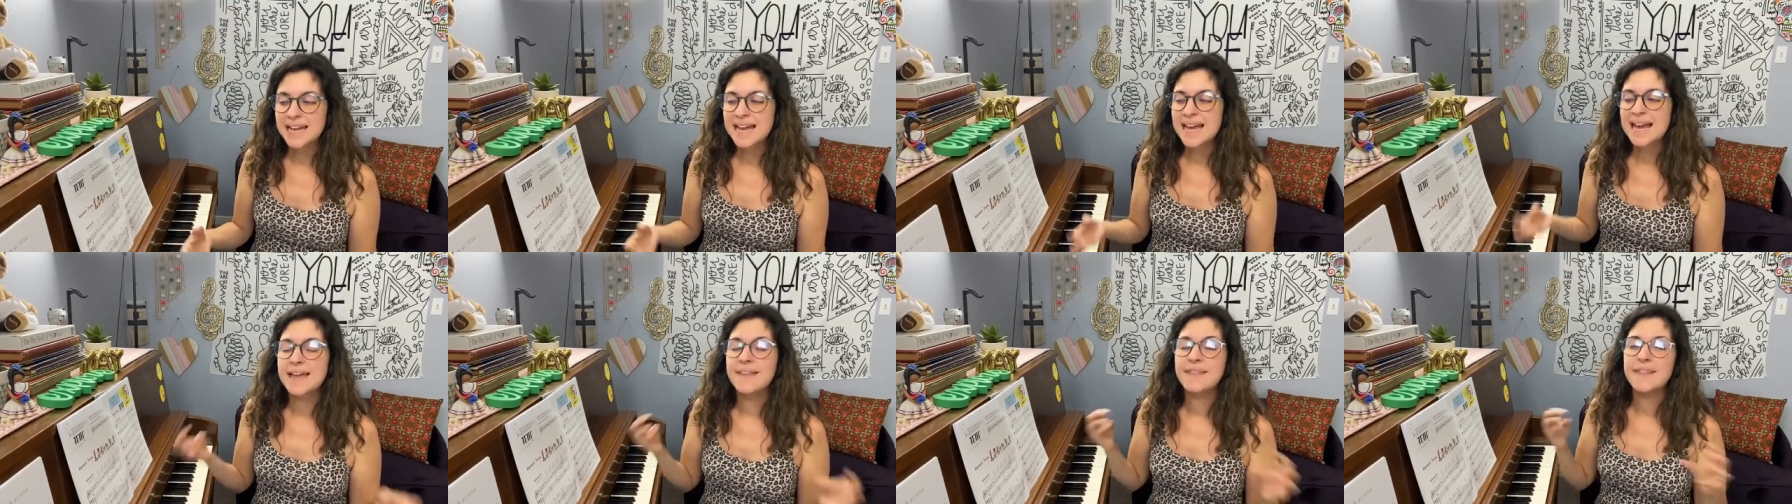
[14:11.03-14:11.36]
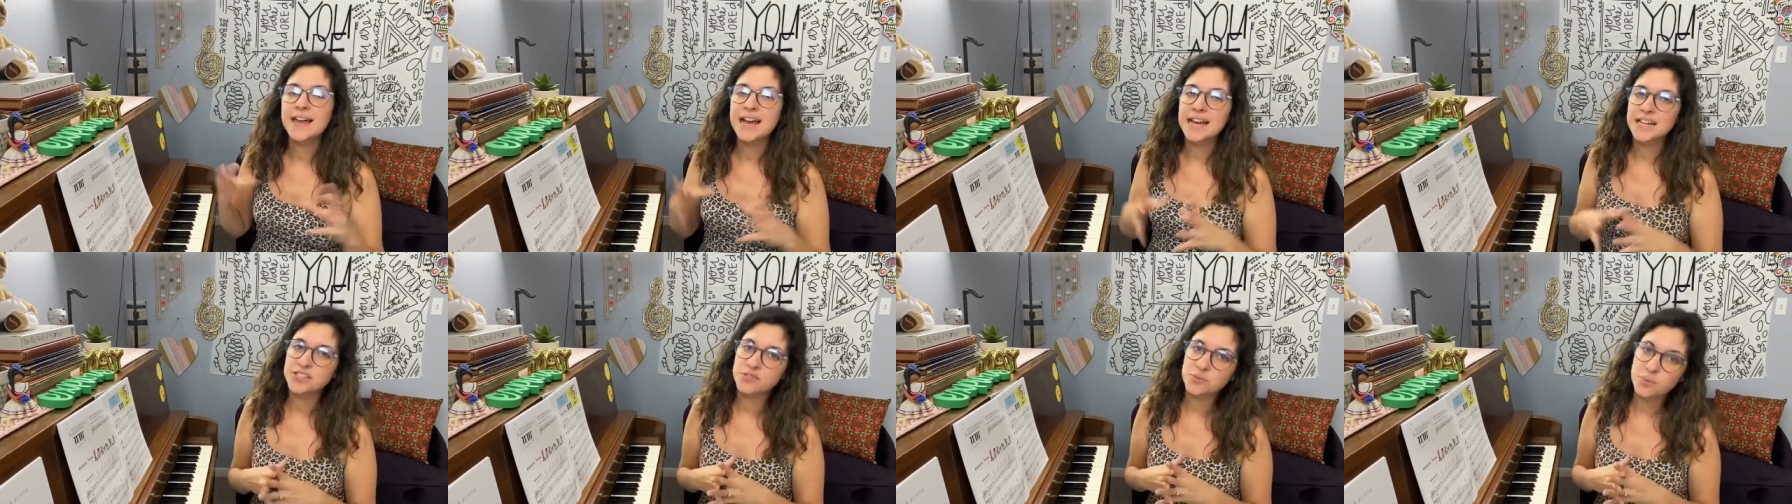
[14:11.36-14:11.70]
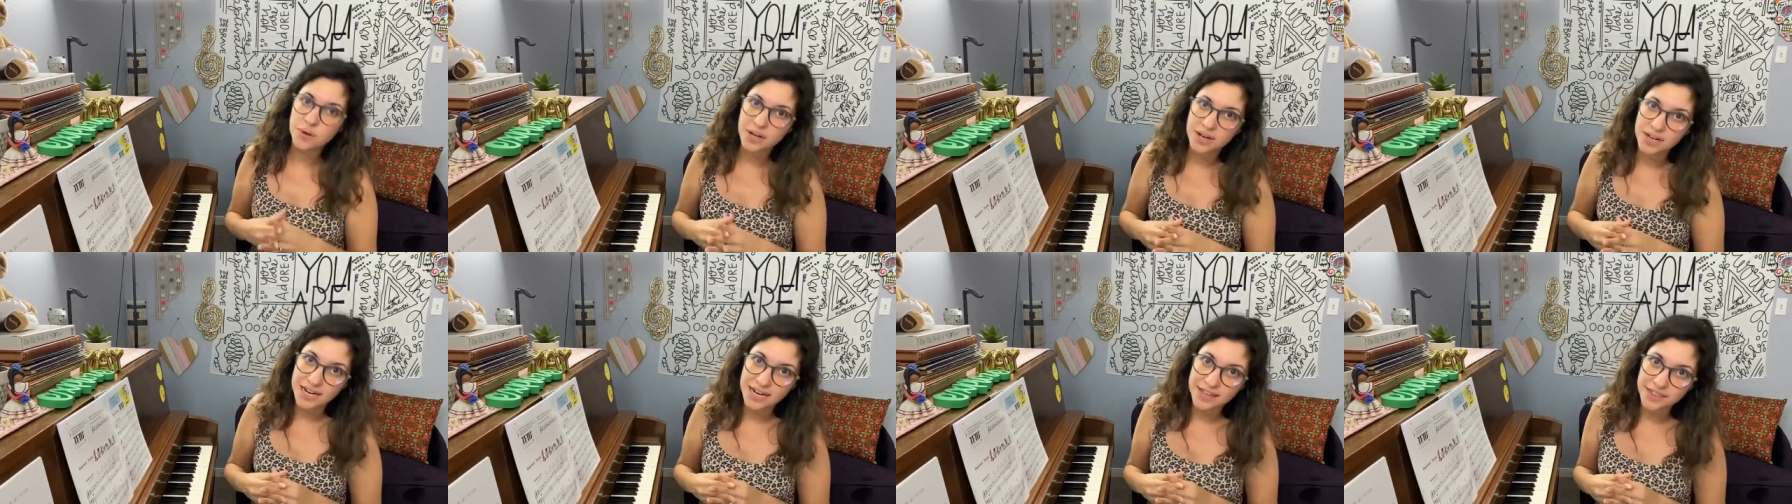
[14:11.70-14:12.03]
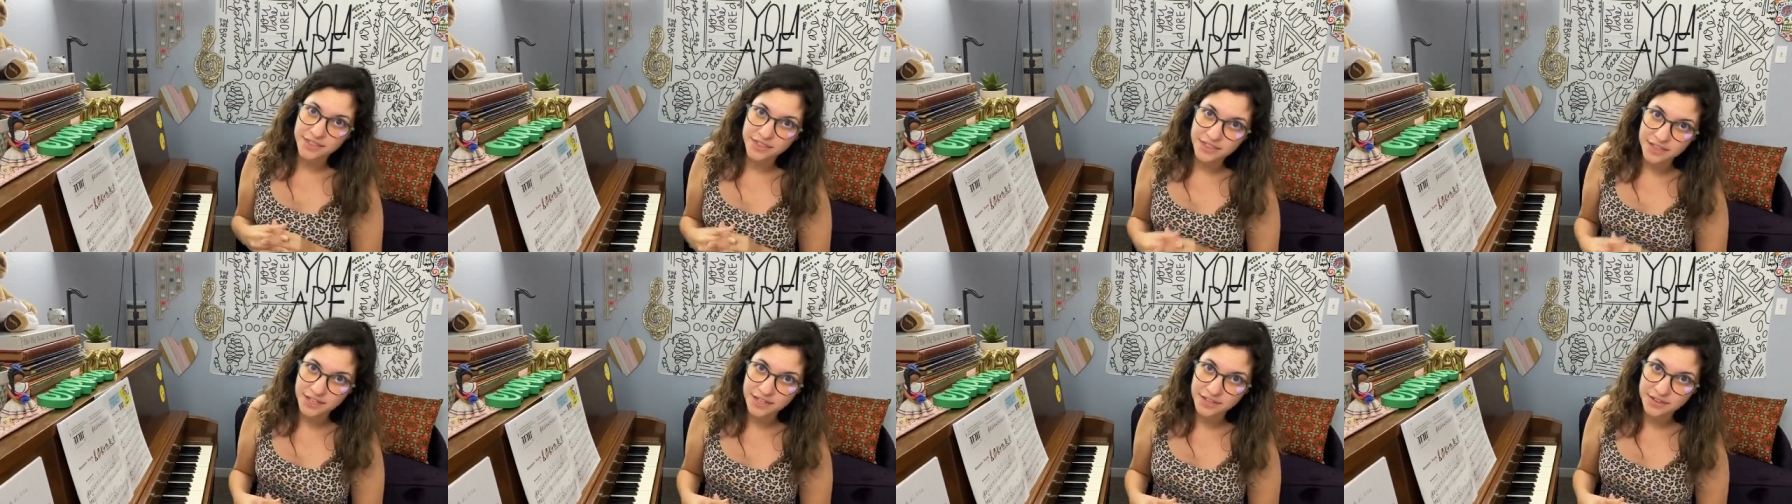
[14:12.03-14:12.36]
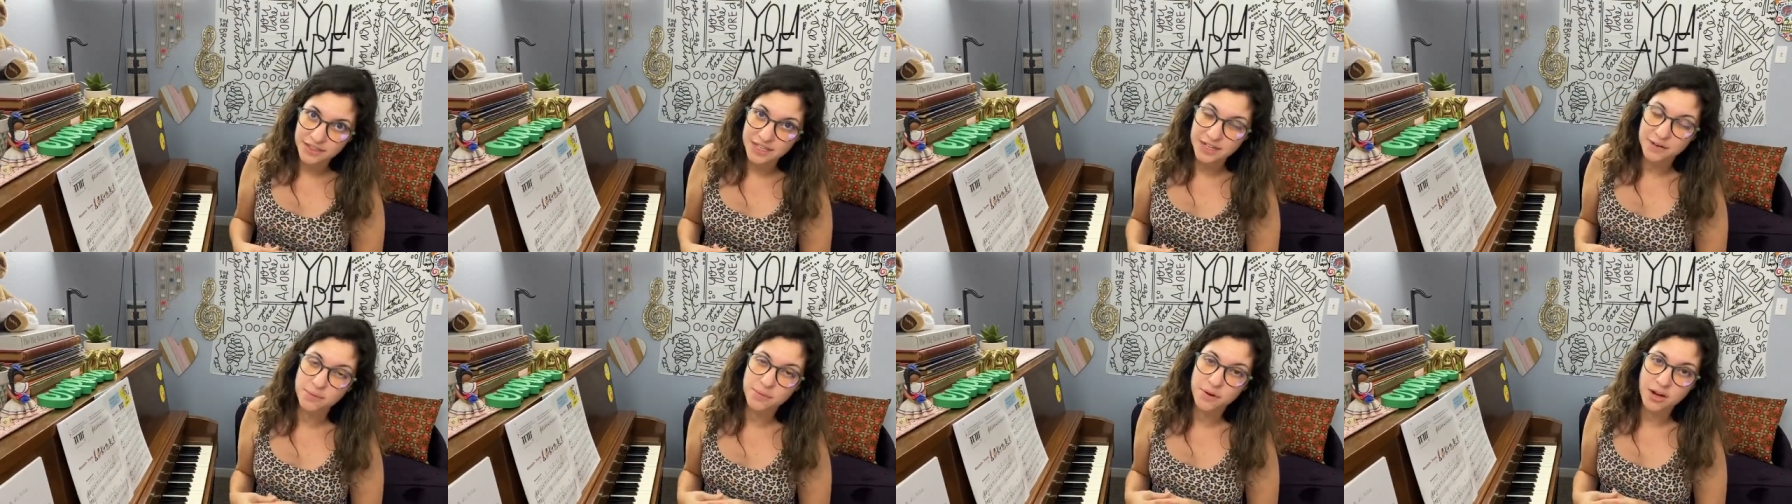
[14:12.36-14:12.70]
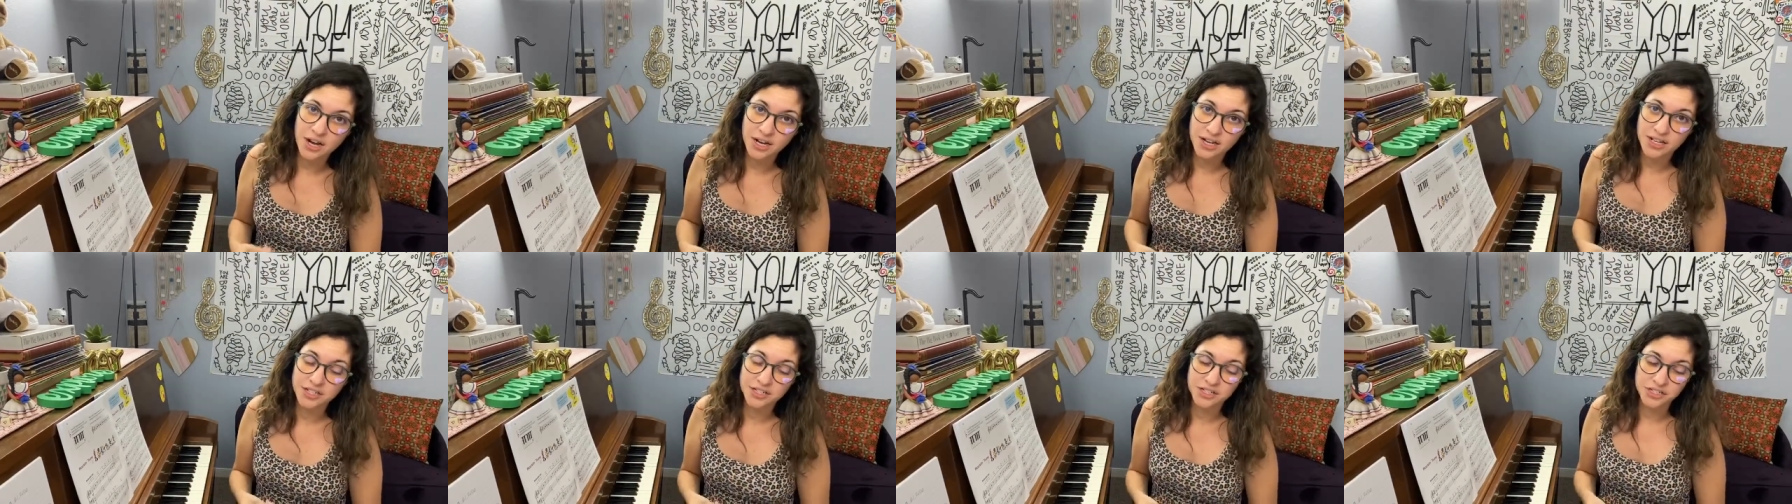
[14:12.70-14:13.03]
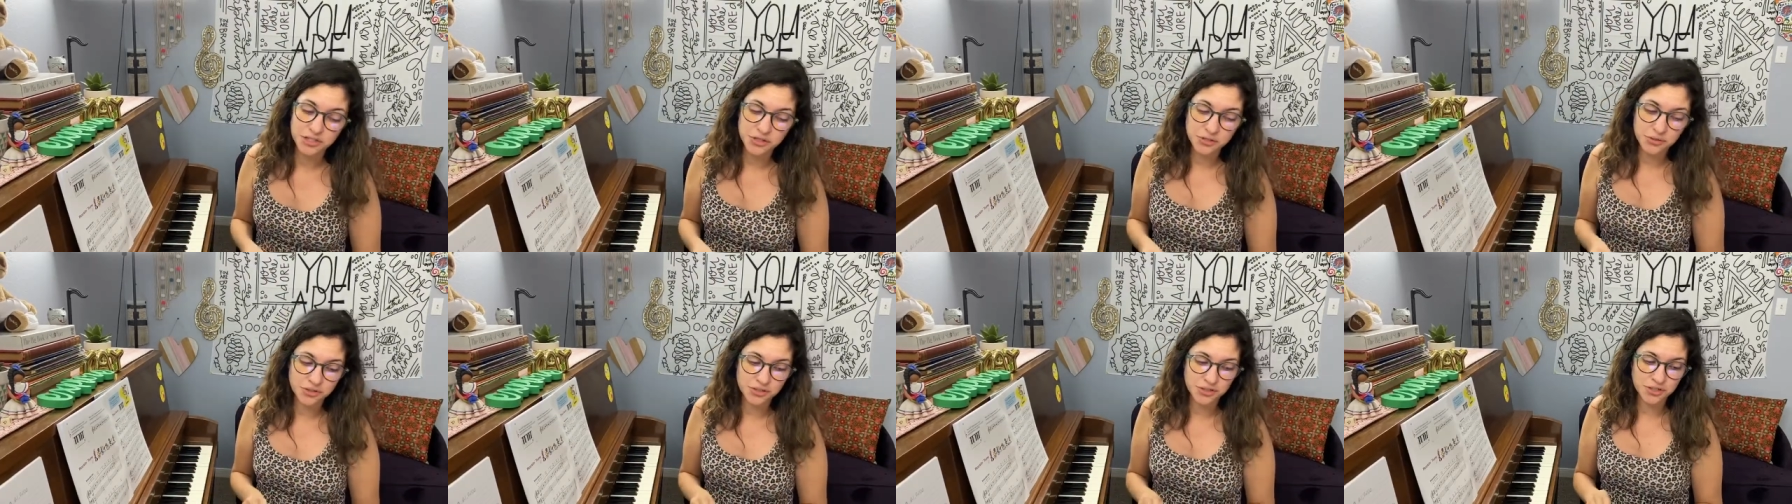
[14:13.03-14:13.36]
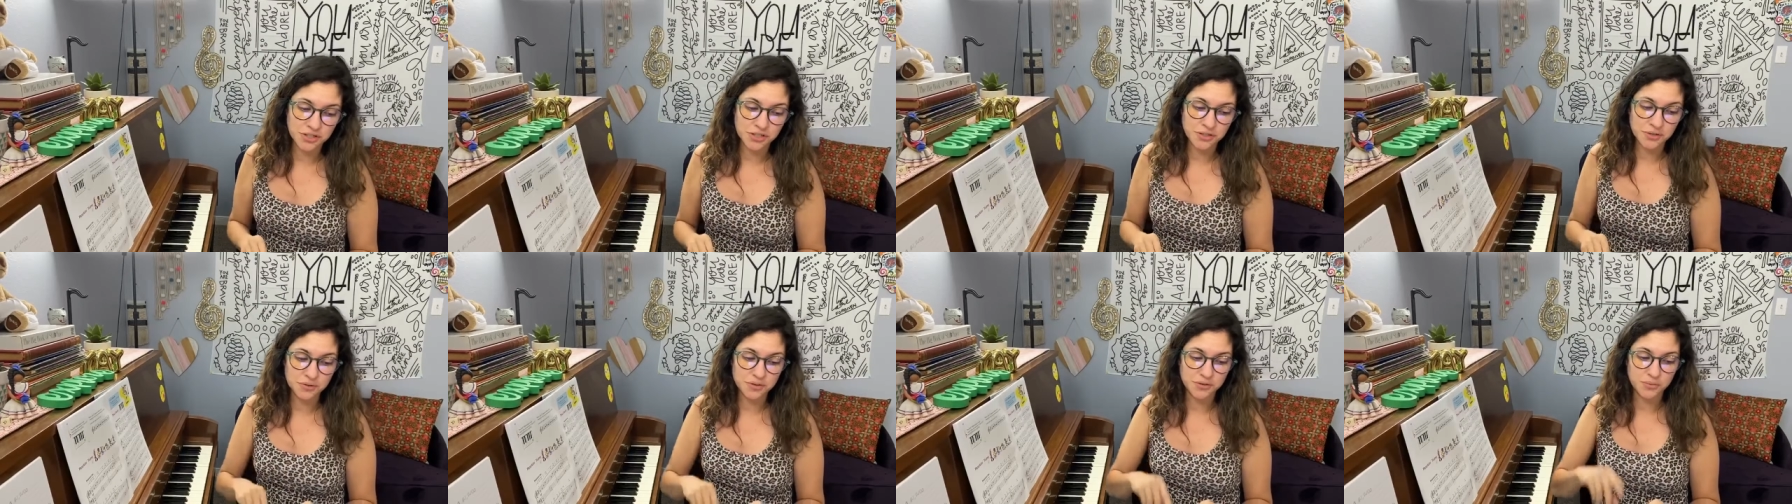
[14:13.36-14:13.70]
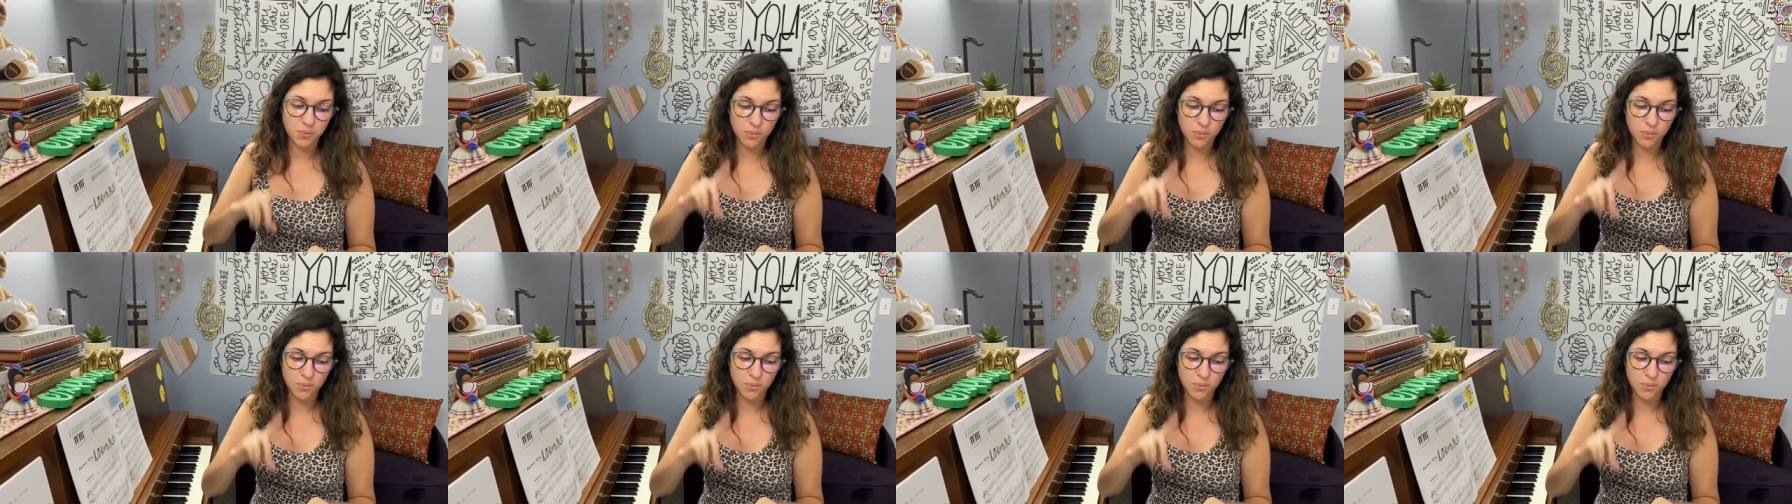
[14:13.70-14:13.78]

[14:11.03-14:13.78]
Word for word: And that's why I think that rock and tune could use